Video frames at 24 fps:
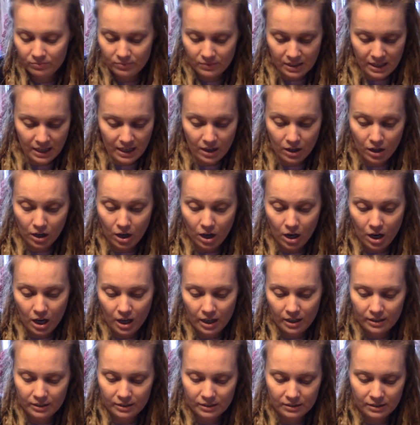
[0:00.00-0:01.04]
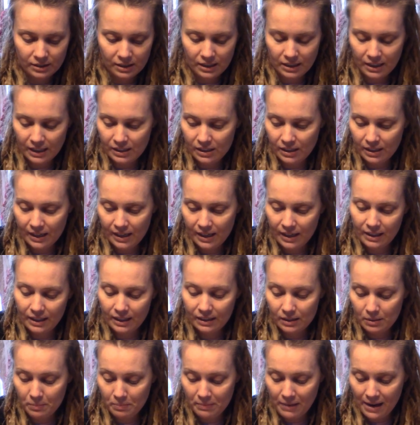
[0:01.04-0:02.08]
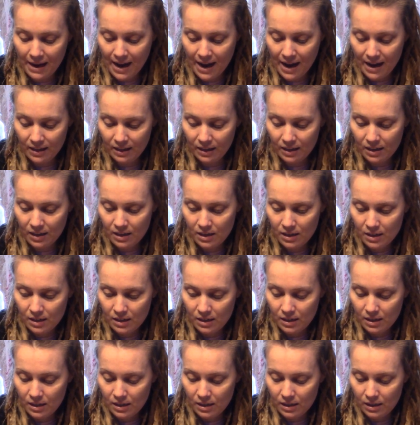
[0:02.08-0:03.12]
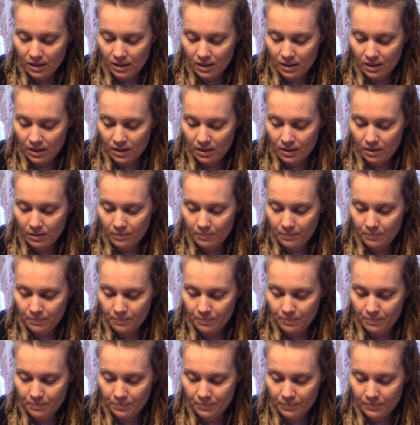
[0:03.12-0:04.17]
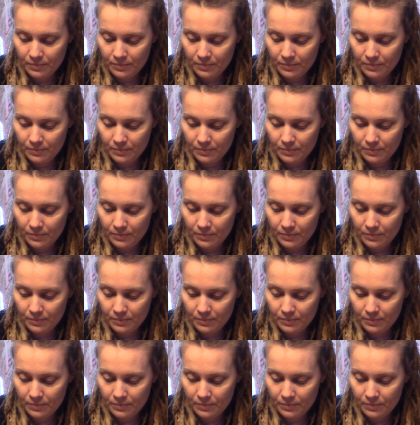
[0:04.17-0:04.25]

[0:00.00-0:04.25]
they are gone and I, I can't get them back. Um,